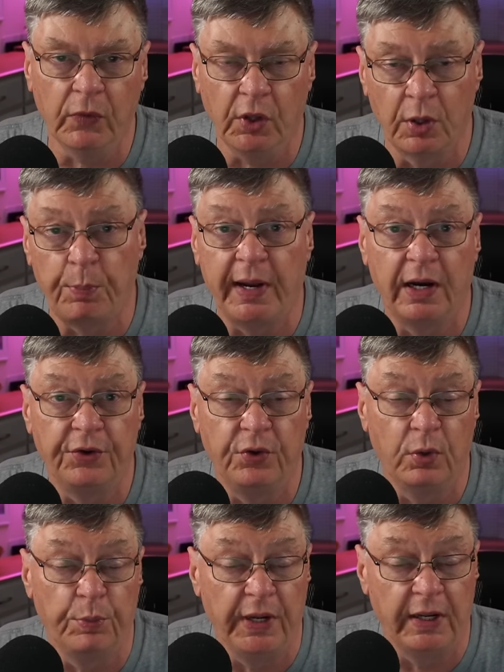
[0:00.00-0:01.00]
compared
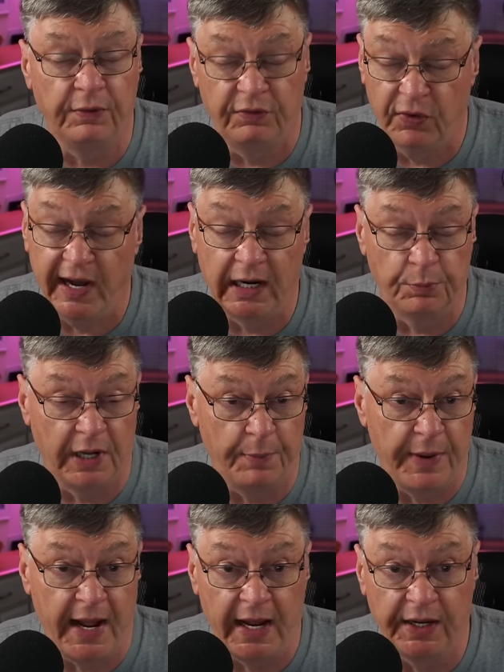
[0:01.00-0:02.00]
to being flat on my
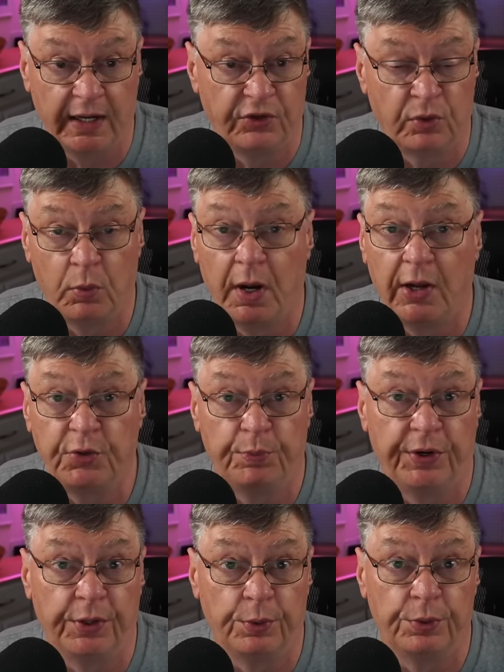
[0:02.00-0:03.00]
back in some
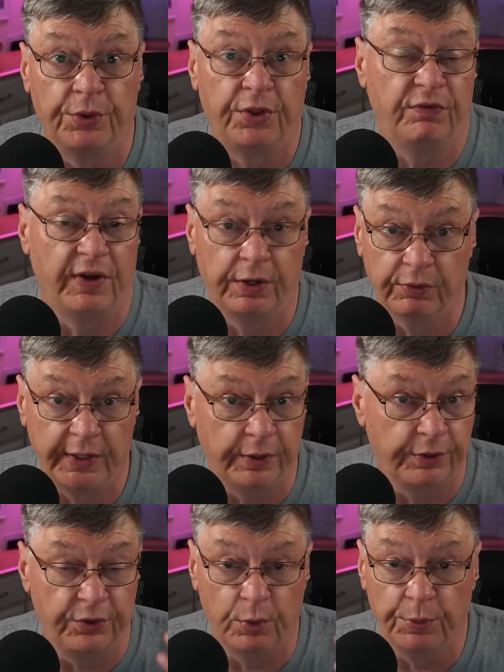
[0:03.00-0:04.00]
hospital with a ventilator
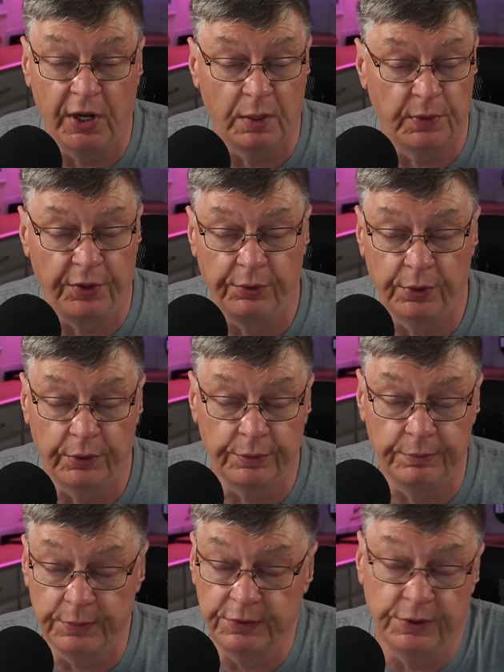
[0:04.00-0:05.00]
tube down my throat,
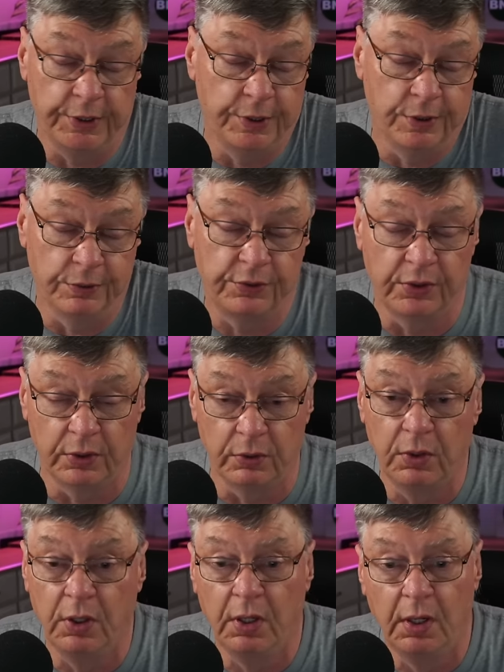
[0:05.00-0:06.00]
you know, so.
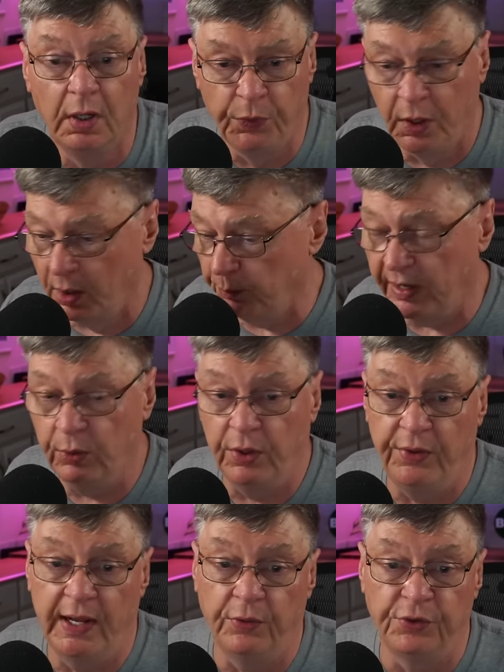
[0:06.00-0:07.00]
But
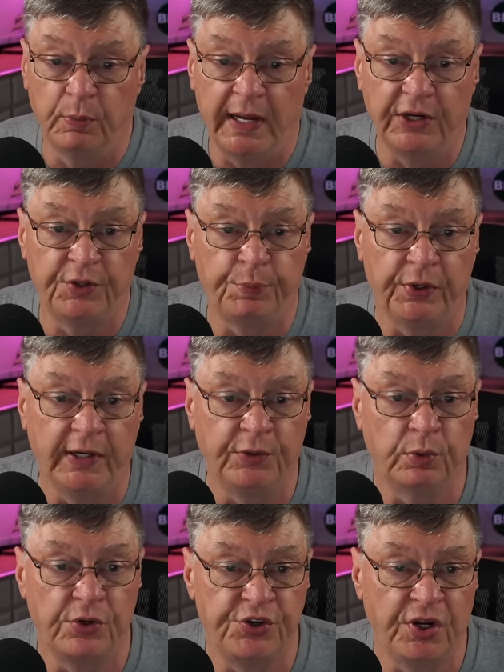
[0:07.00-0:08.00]
anyway, that was my experience
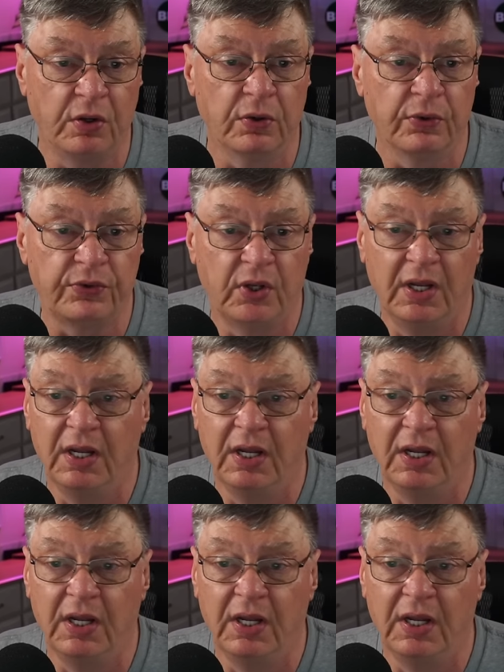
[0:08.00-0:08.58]
with shingles.